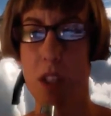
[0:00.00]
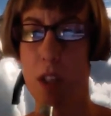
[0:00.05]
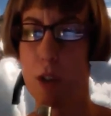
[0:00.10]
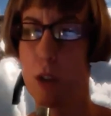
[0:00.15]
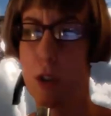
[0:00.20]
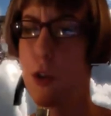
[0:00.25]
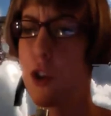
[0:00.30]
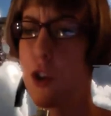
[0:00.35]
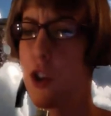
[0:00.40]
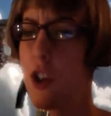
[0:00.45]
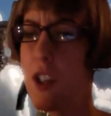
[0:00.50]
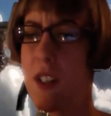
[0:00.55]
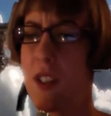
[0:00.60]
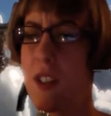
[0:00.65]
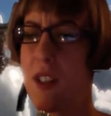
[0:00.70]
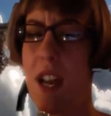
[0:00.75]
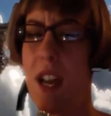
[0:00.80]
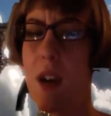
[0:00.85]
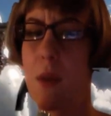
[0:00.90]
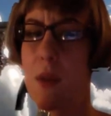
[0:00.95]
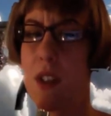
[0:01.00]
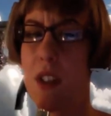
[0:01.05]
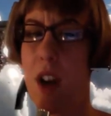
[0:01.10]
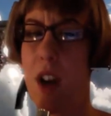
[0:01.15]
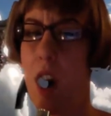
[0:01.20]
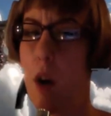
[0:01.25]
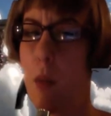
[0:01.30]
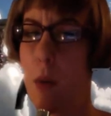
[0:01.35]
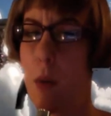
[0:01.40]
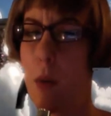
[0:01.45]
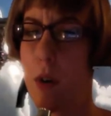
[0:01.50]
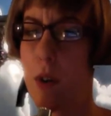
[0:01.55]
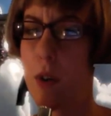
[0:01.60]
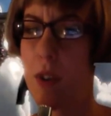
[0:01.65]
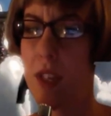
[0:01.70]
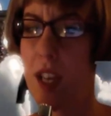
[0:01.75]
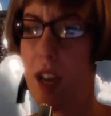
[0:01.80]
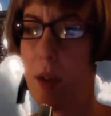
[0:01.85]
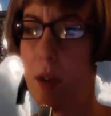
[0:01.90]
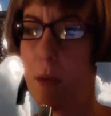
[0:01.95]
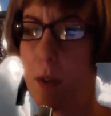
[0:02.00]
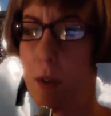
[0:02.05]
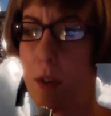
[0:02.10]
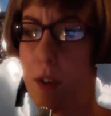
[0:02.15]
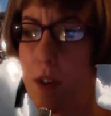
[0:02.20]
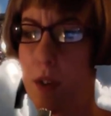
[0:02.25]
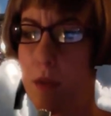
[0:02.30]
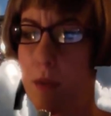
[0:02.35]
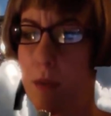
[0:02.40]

You shouldn't say it was not worth the effort.